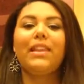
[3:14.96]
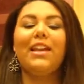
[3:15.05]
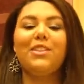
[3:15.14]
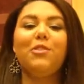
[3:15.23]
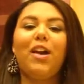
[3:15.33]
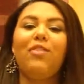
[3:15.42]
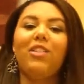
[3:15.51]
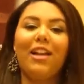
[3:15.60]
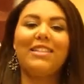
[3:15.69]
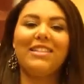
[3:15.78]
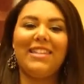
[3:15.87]
I do have a
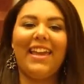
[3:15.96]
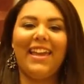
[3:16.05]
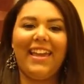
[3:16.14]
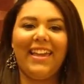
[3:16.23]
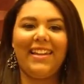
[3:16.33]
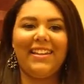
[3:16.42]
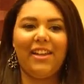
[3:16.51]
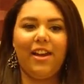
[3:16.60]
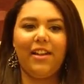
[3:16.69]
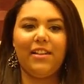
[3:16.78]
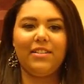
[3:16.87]
lot to say and a
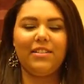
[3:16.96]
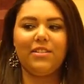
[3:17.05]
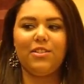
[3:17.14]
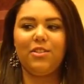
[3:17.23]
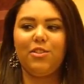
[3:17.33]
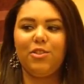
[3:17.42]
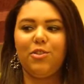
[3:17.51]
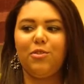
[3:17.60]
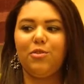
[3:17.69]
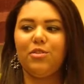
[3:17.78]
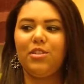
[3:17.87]
lot to
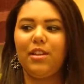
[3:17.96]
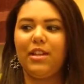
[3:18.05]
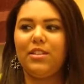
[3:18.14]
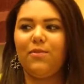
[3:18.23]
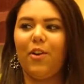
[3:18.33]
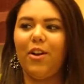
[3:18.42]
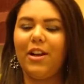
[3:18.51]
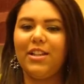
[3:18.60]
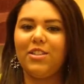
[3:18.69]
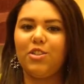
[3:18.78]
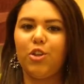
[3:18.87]
do as far
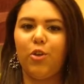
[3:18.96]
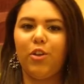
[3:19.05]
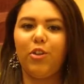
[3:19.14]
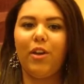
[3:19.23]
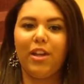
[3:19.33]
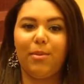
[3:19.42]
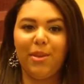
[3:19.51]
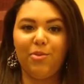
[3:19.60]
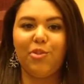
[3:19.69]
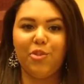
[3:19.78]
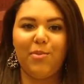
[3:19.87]
as showing you how to be
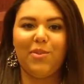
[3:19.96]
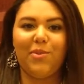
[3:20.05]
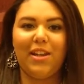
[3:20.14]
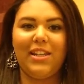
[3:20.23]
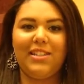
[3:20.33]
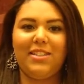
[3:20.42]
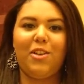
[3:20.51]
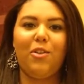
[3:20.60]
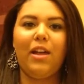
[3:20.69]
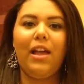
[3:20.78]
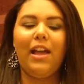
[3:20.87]
recruitment ready.
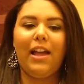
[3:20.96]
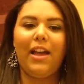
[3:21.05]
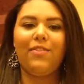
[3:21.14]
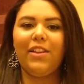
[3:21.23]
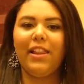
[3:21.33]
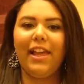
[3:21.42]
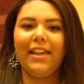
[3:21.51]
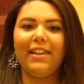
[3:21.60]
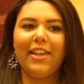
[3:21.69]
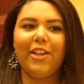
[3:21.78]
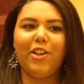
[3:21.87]
So I feel
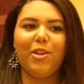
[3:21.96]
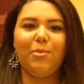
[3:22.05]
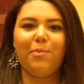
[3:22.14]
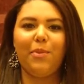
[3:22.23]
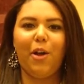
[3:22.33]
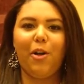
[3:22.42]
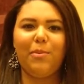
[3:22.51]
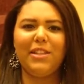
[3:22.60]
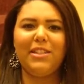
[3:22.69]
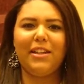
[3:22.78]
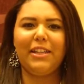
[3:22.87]
like it couldn't all
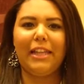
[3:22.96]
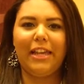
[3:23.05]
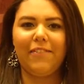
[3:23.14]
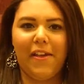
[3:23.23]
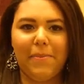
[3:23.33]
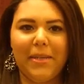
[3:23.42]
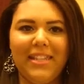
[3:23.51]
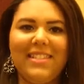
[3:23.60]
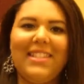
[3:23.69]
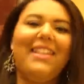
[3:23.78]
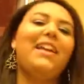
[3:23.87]
be done in like 5
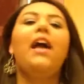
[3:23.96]
minutes.